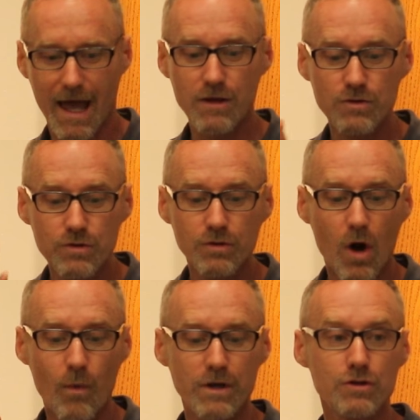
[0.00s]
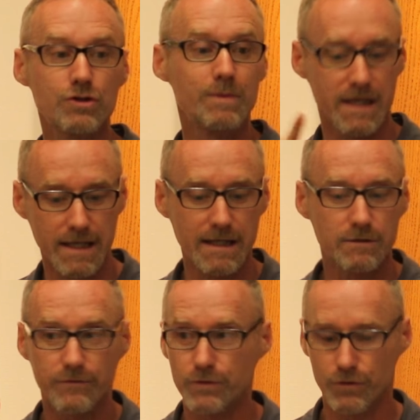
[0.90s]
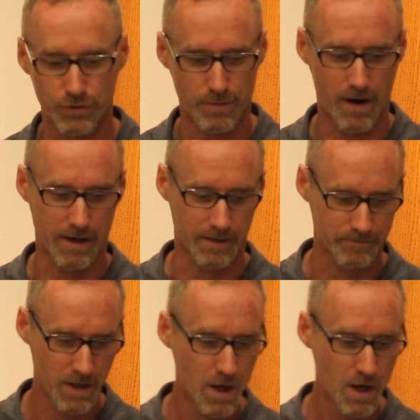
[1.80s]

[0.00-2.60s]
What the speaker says: And you know what you should be eating to fuel your body.